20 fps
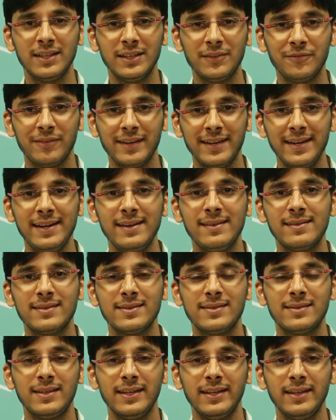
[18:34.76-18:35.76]
that very
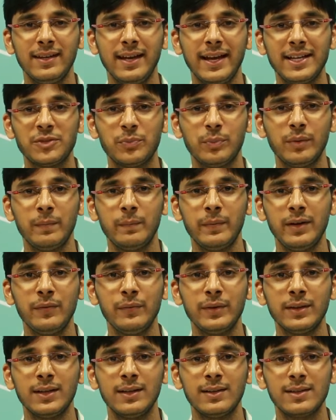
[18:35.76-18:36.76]
interesting experiment
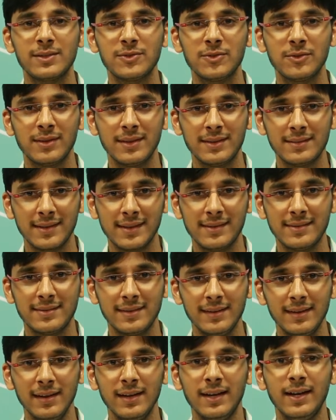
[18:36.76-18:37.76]
with ultrasonic
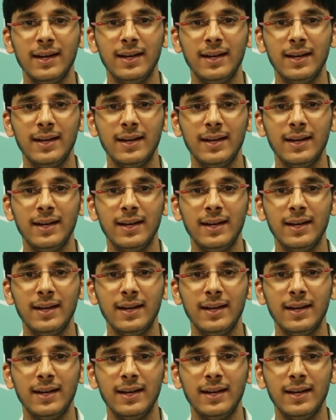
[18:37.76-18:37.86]
sensor,